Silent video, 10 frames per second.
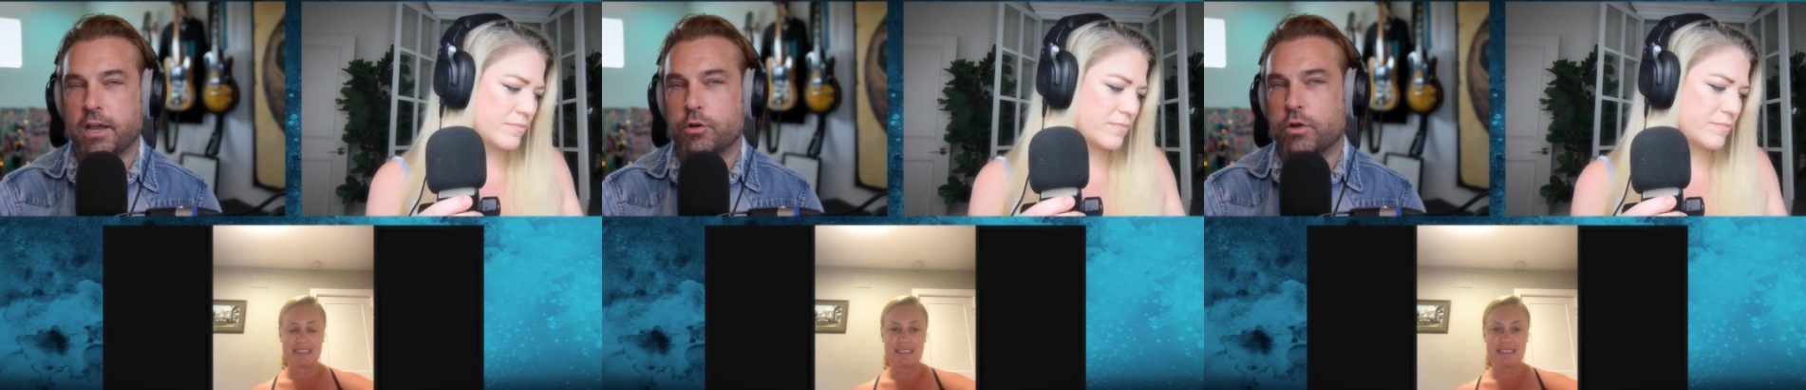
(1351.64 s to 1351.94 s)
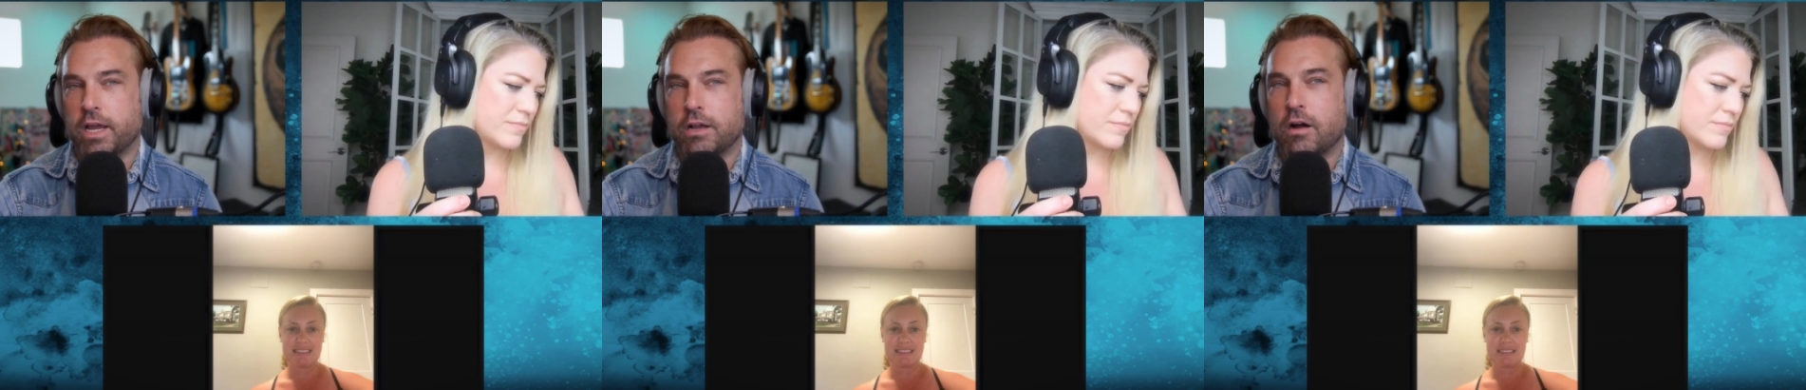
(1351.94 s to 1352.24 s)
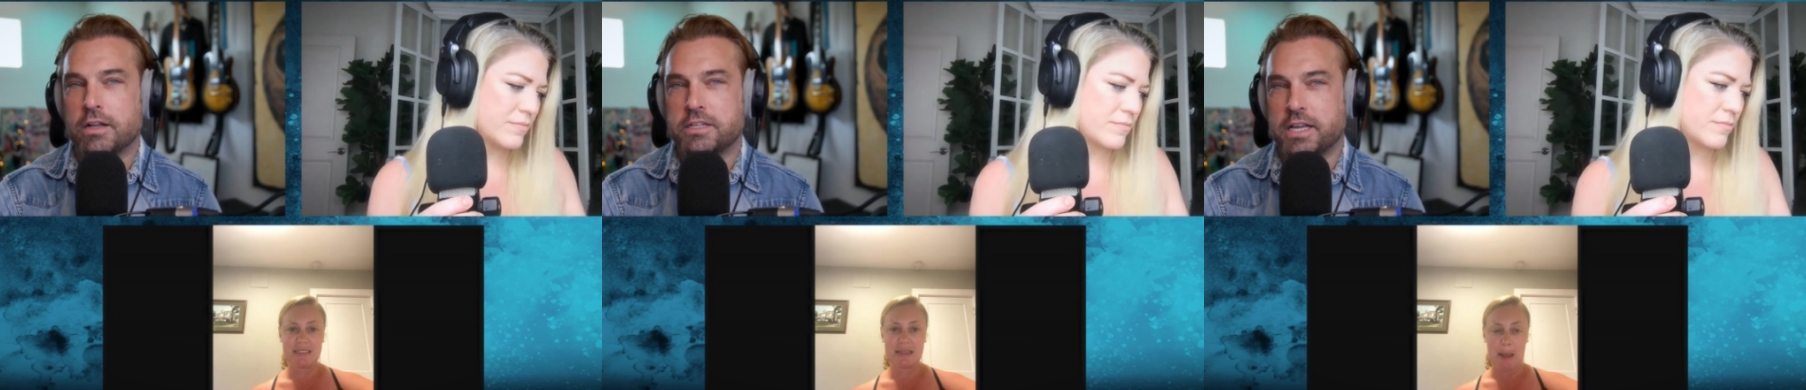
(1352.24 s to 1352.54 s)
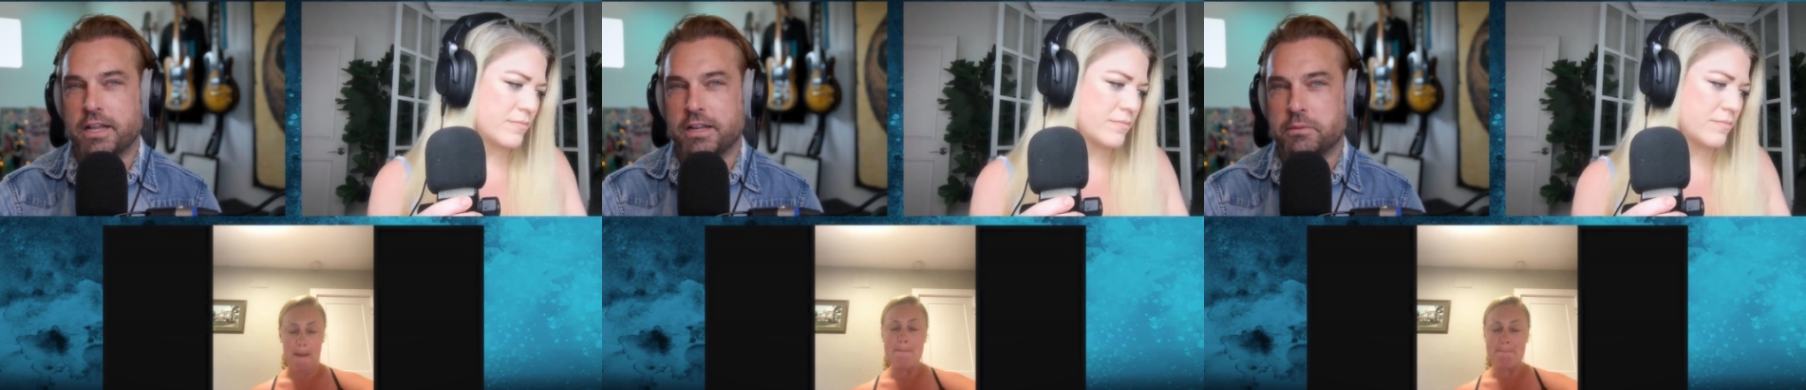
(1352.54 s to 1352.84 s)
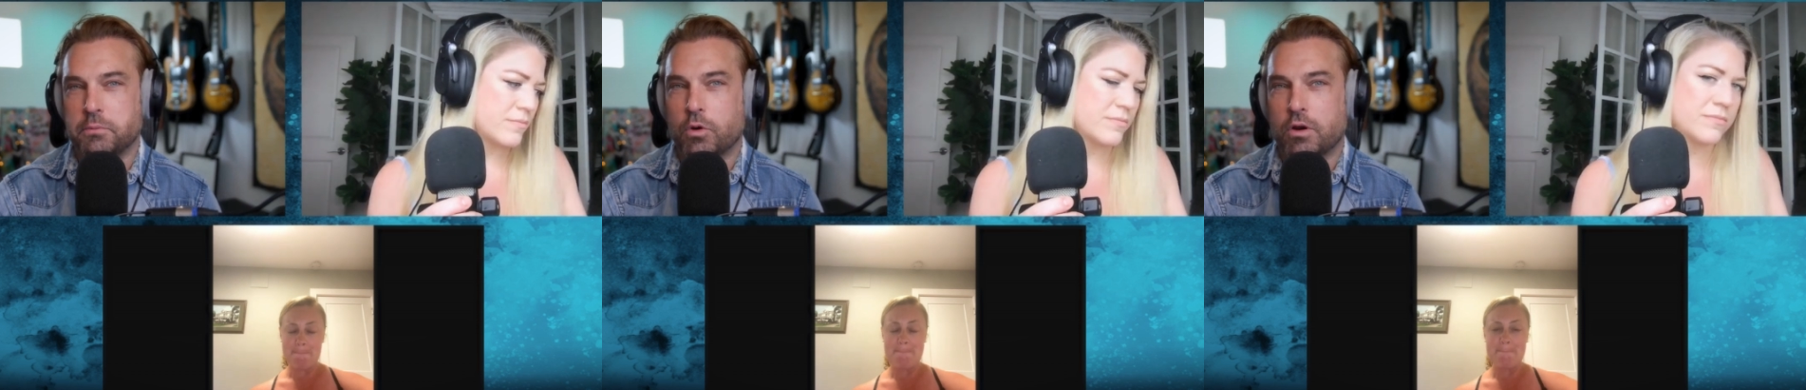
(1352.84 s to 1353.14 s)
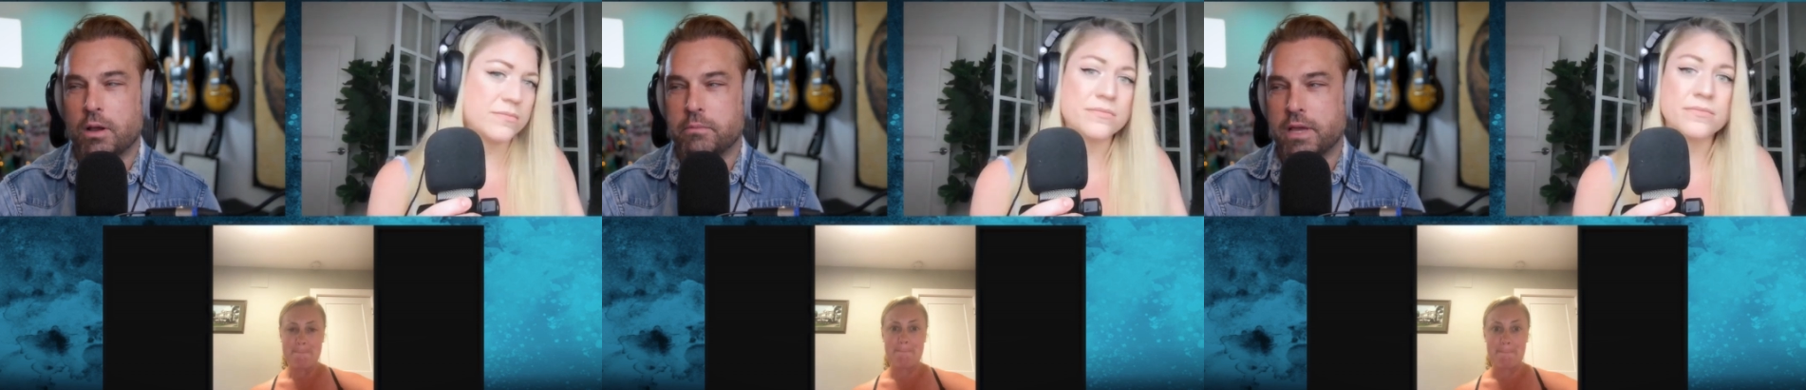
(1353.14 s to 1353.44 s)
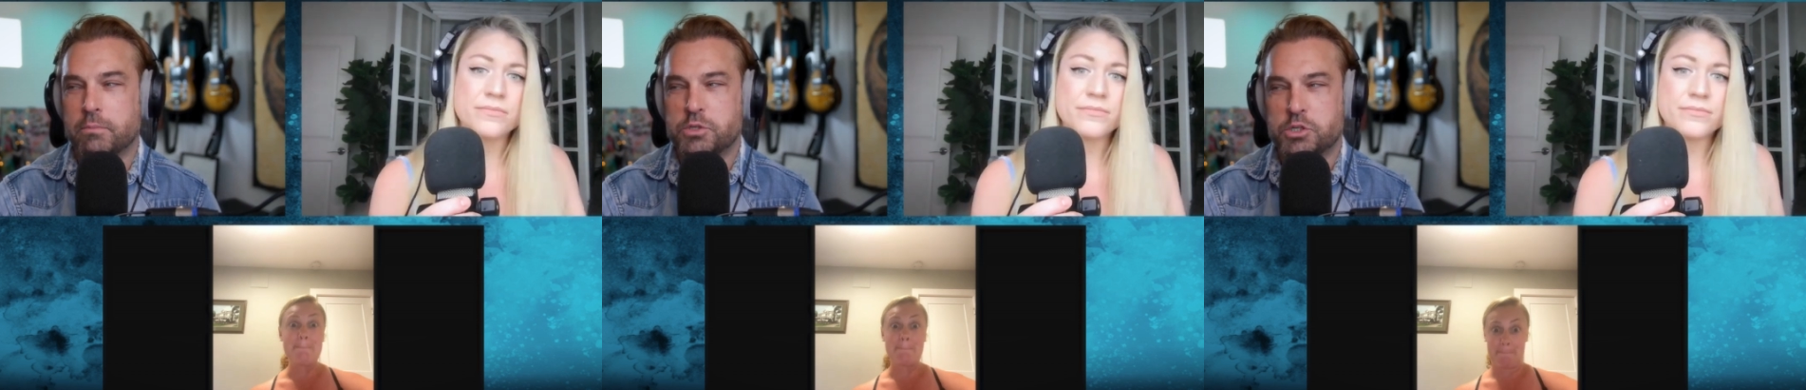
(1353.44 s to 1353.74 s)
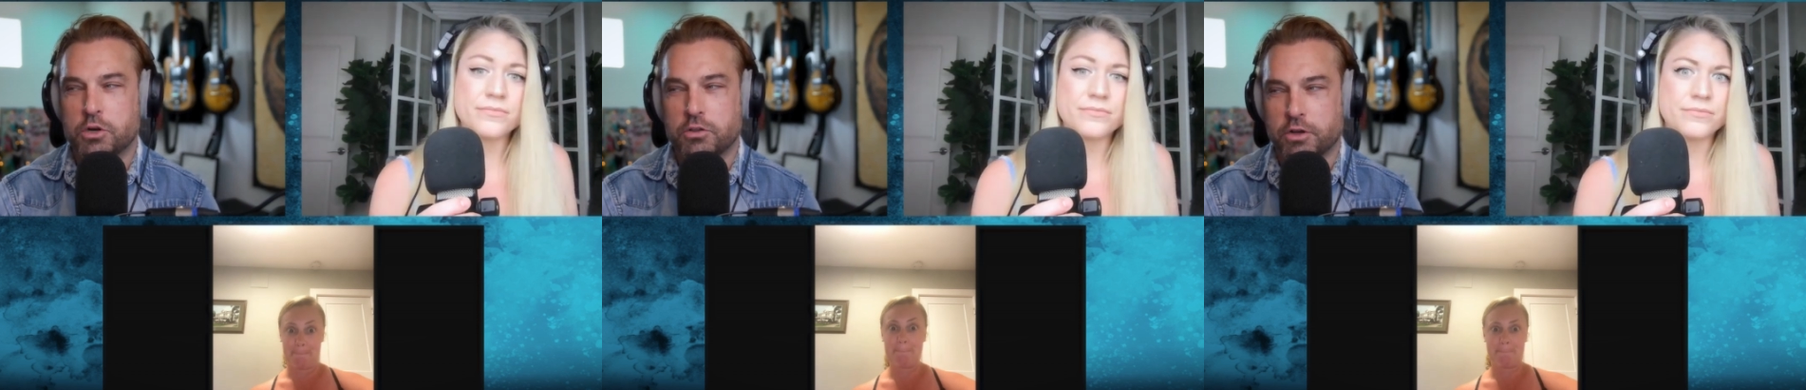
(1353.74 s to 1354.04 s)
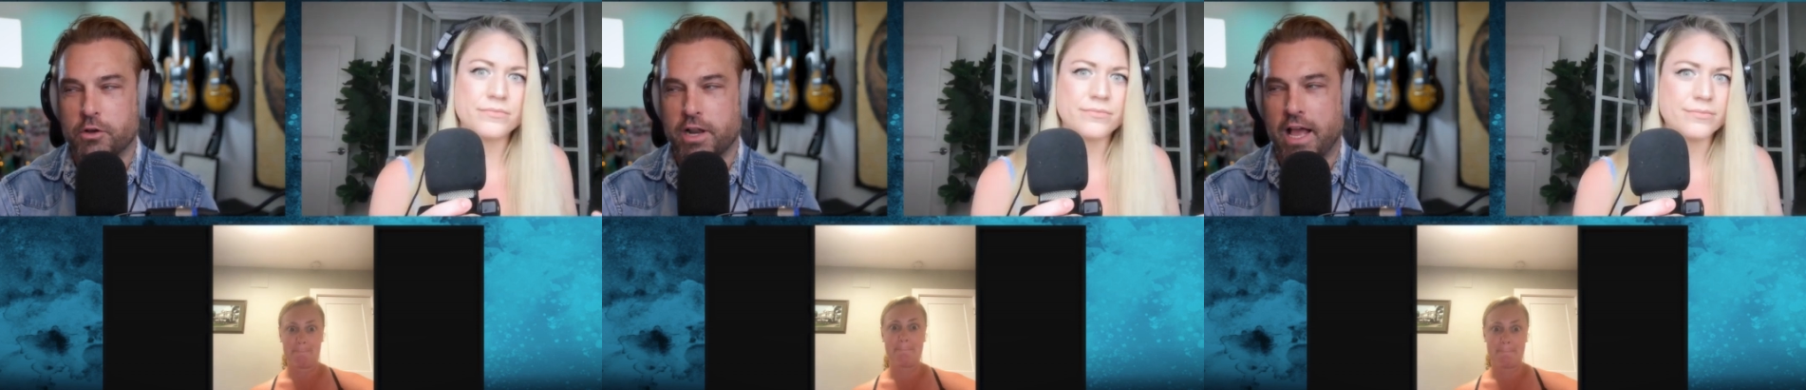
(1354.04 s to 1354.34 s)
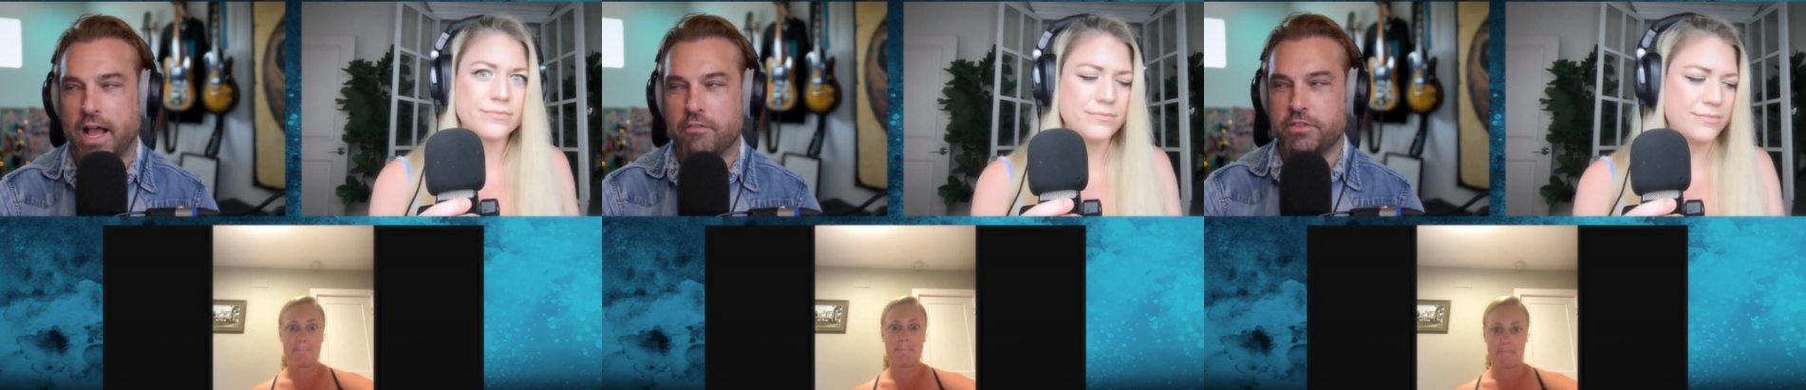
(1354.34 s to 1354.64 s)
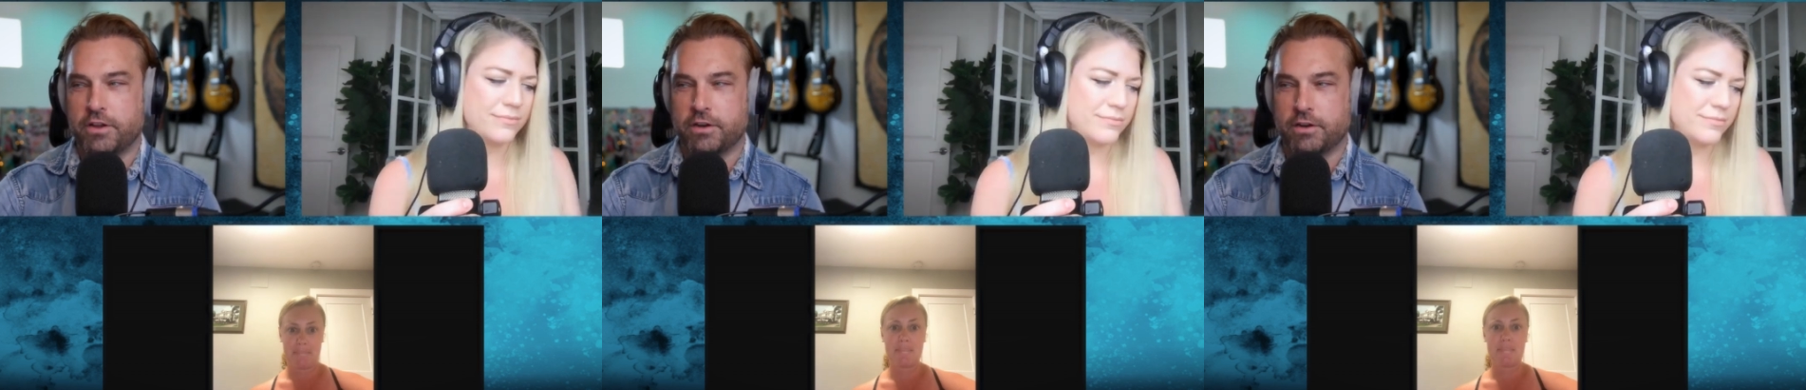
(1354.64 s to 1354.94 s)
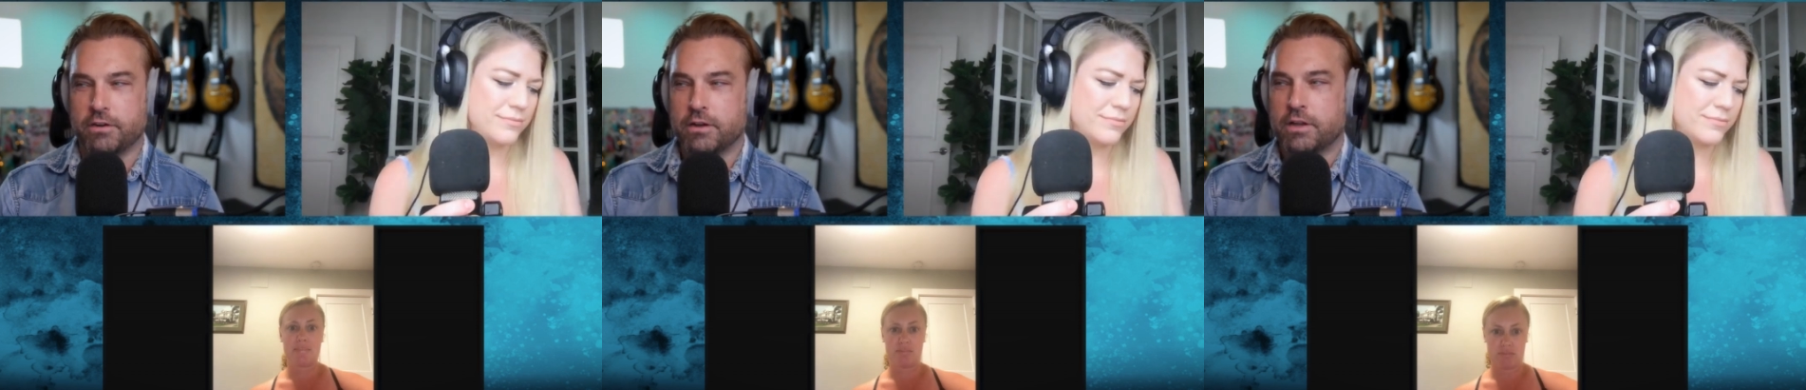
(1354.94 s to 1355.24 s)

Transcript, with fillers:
Speaker 1: create content anymore. I mean, I'm sure they're going to have their,